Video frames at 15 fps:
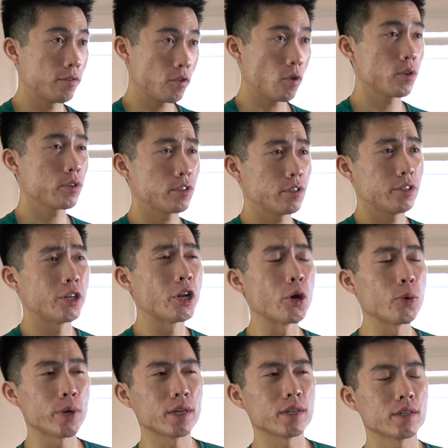Of course,
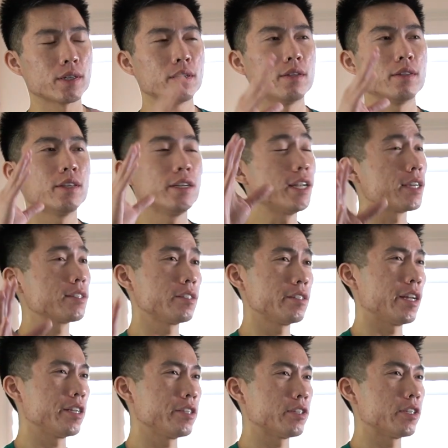knowing the
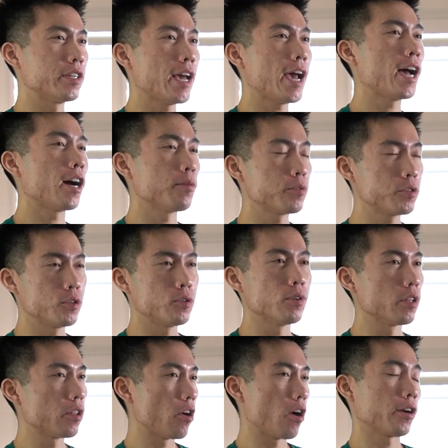destination helps you
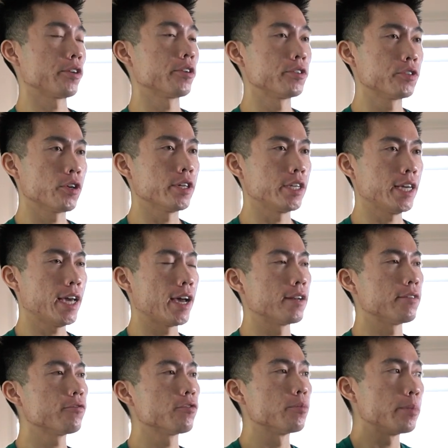along your journey.
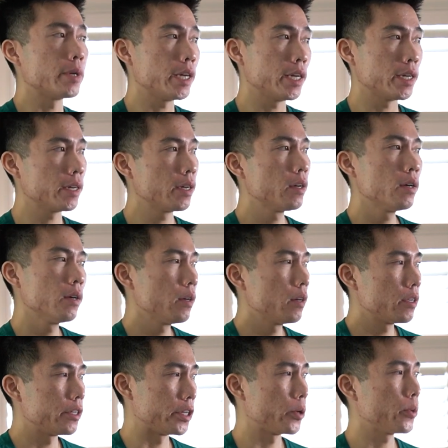And for me,
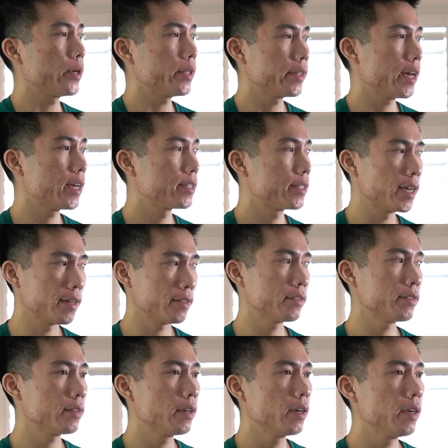knowing that
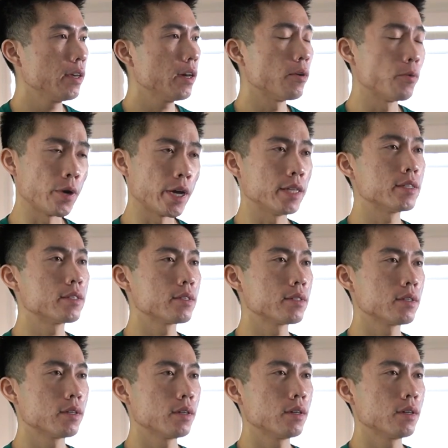death awaits